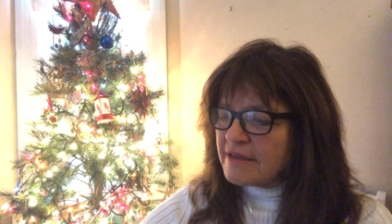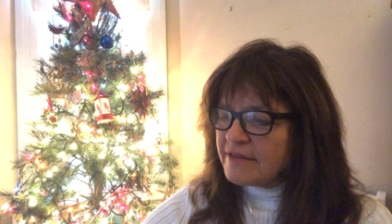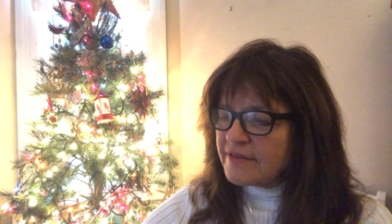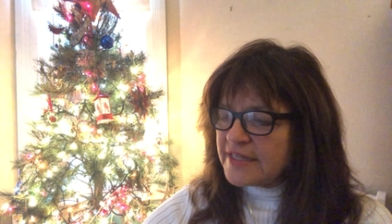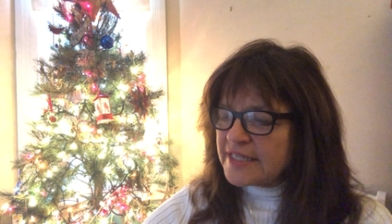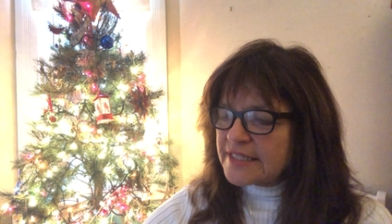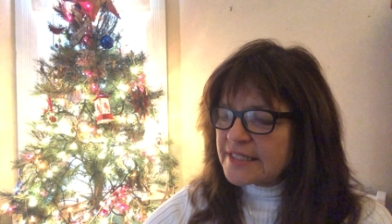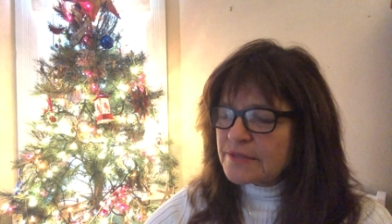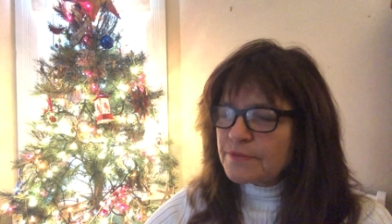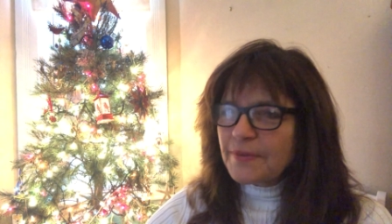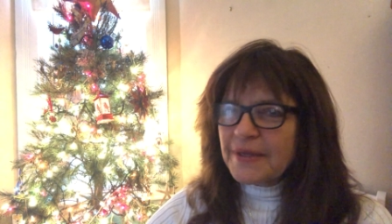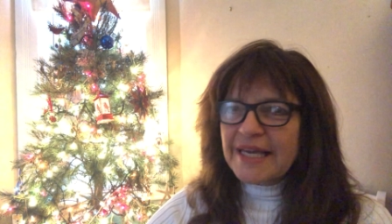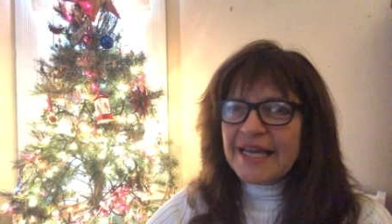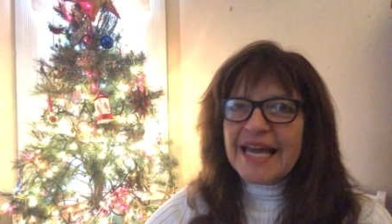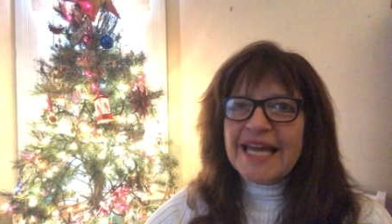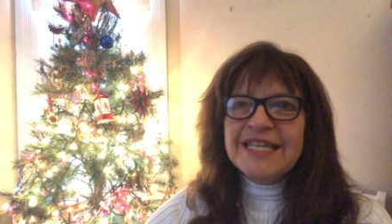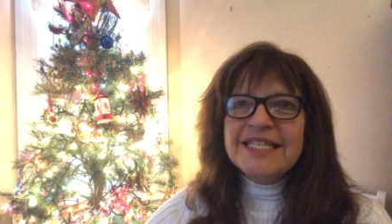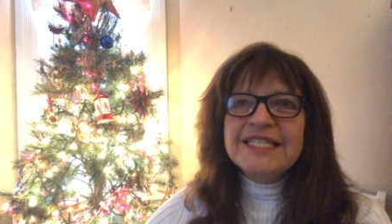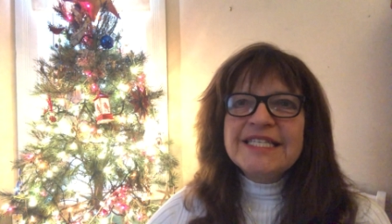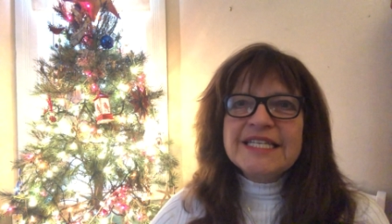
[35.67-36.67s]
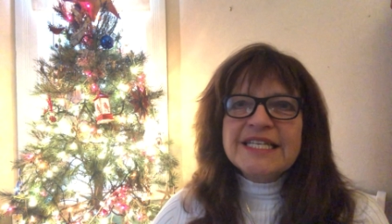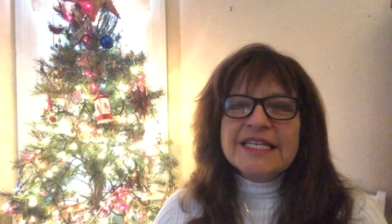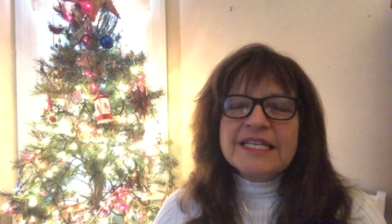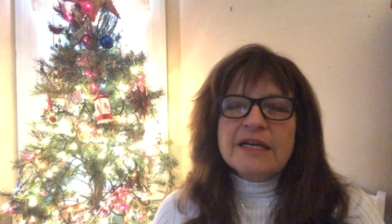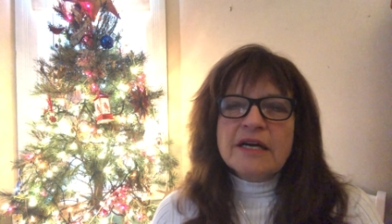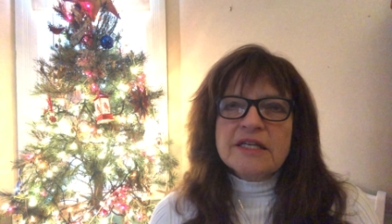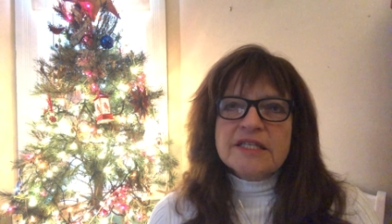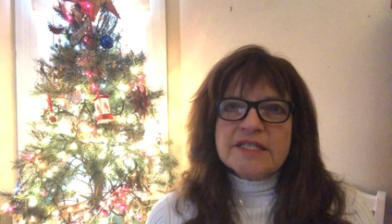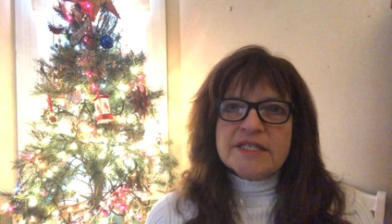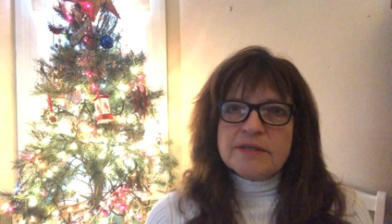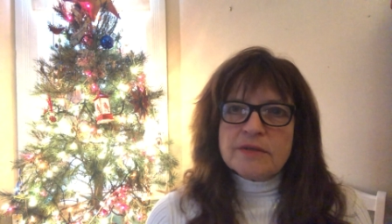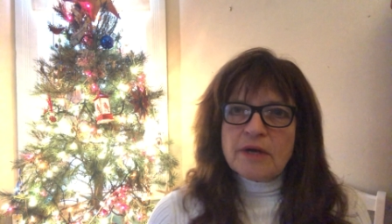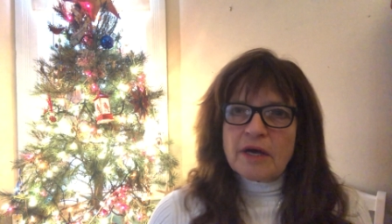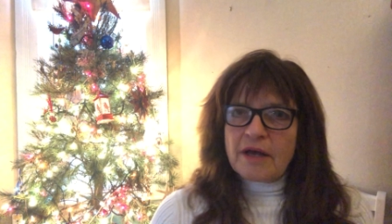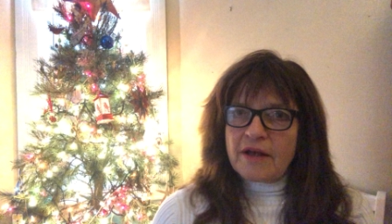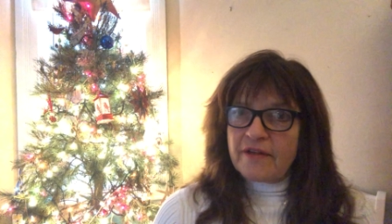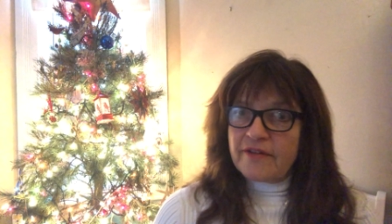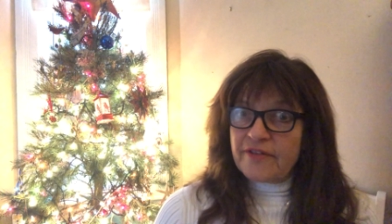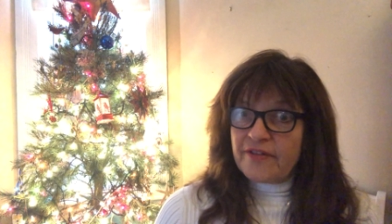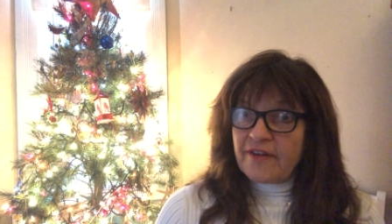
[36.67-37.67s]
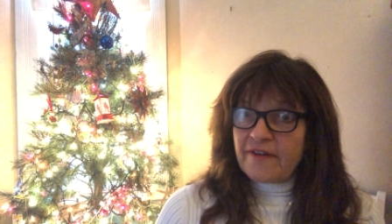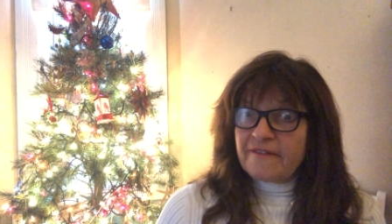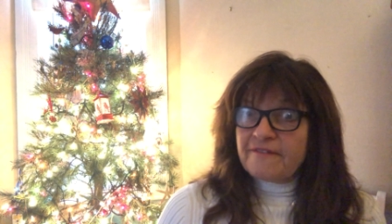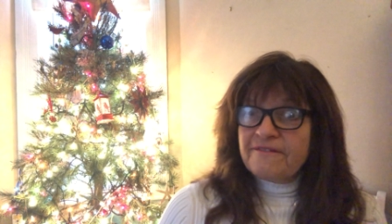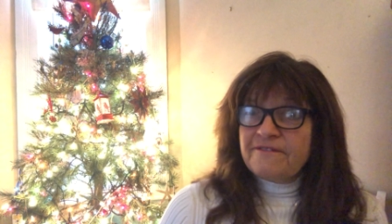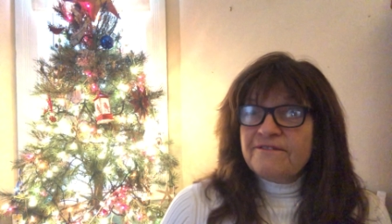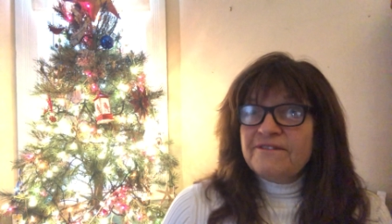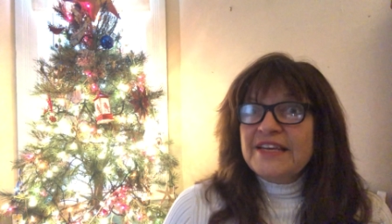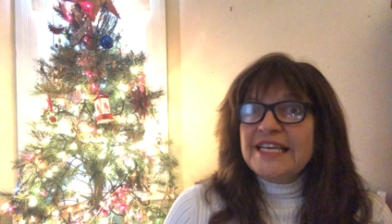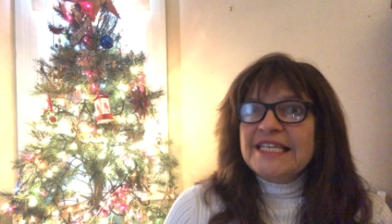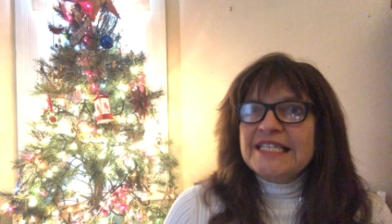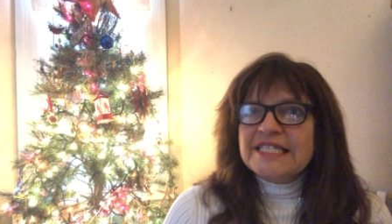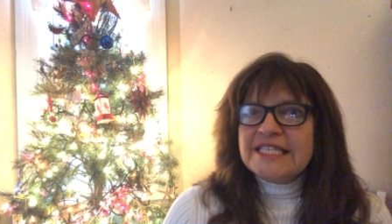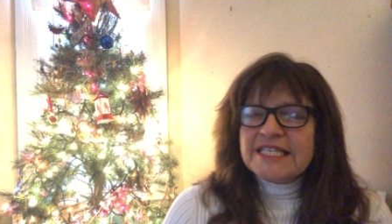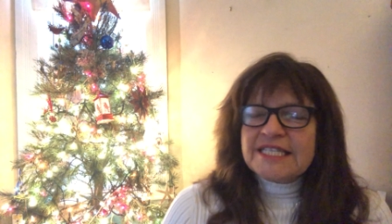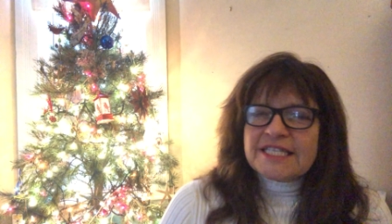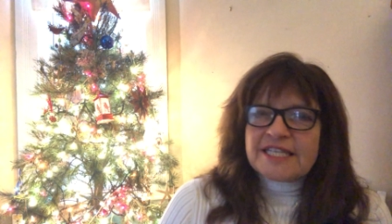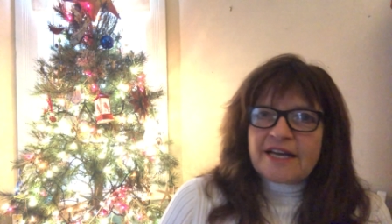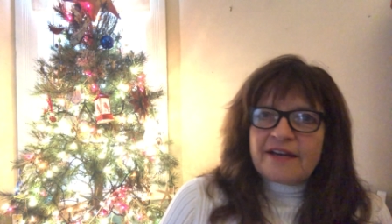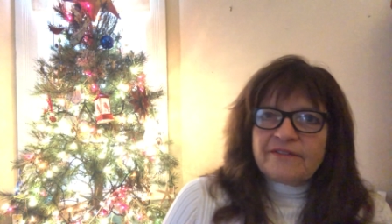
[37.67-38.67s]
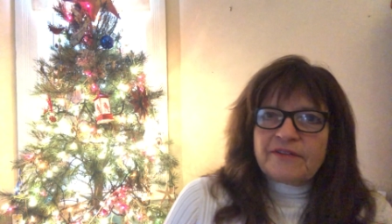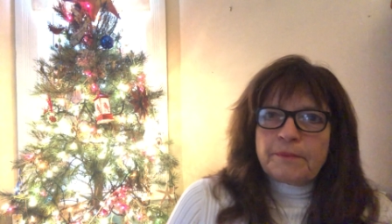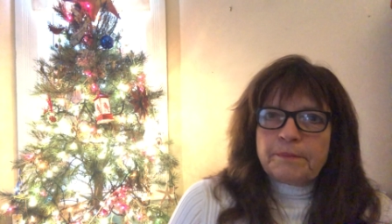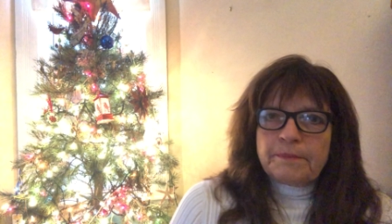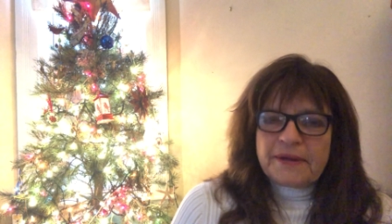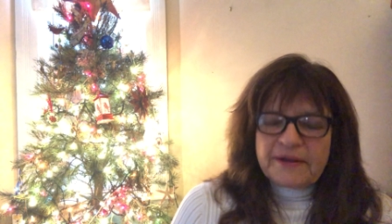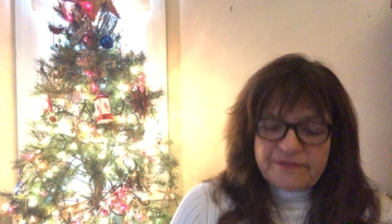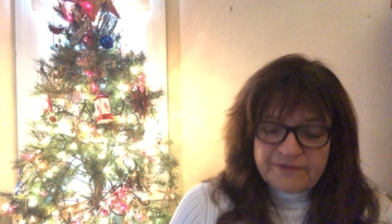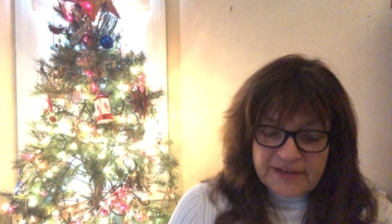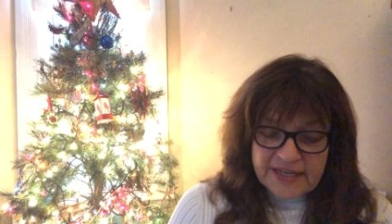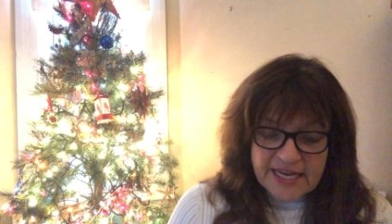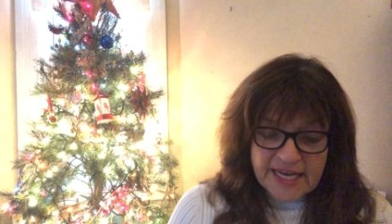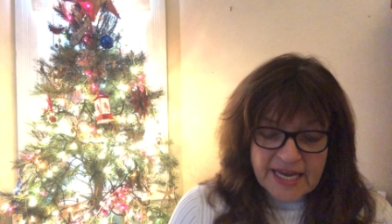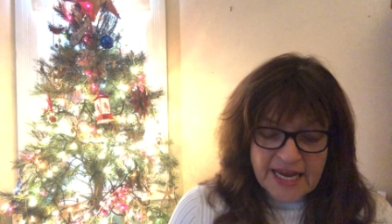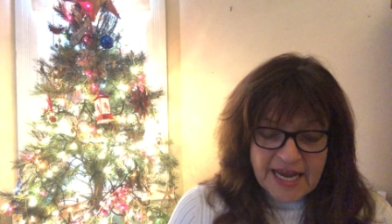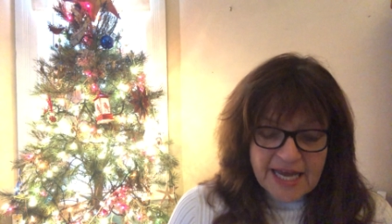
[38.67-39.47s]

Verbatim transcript: this weekend is uh, the Feast of Epiphany.